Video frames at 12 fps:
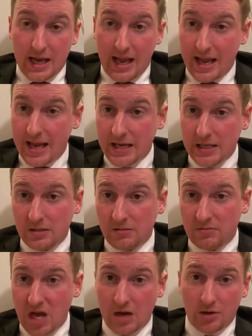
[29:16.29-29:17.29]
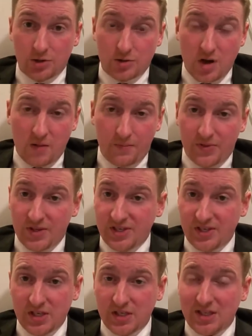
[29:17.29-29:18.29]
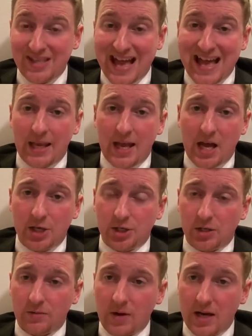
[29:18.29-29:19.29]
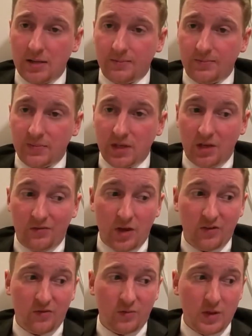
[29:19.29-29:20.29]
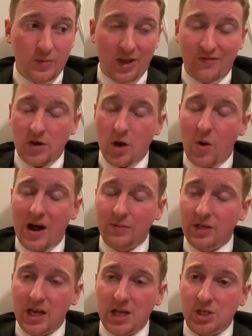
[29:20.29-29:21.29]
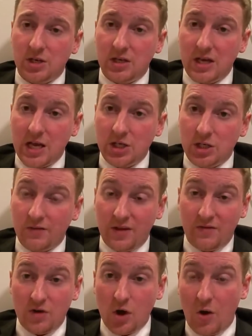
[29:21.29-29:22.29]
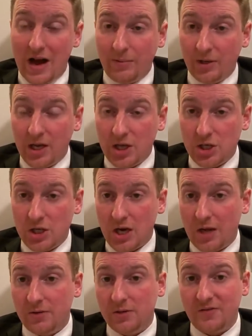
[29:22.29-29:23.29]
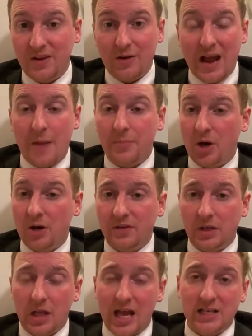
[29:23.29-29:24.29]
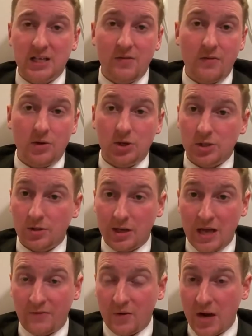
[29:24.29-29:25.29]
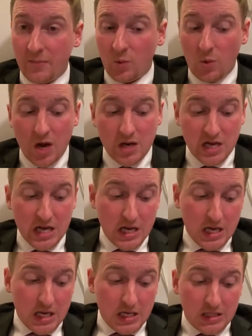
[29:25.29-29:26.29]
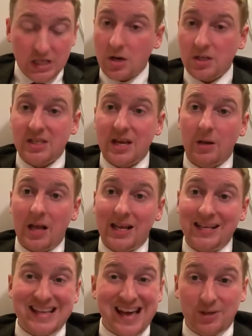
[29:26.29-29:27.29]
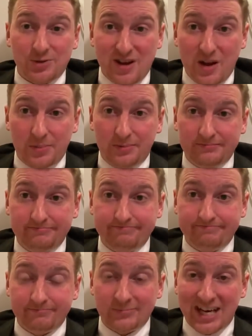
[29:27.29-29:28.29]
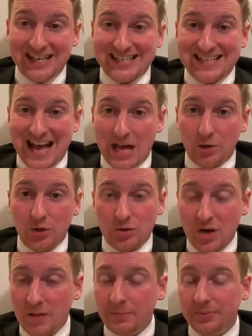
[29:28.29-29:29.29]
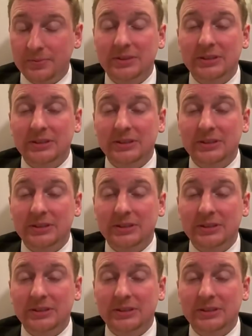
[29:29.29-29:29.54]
And Donald Trump, this is that logic, right? If, if people have no obligation to the nation, if they have no obligation to others, they're not part of a collective, if they're just looking out for number one, they start to sound a lot like Donald Trump, right? Donald Trump.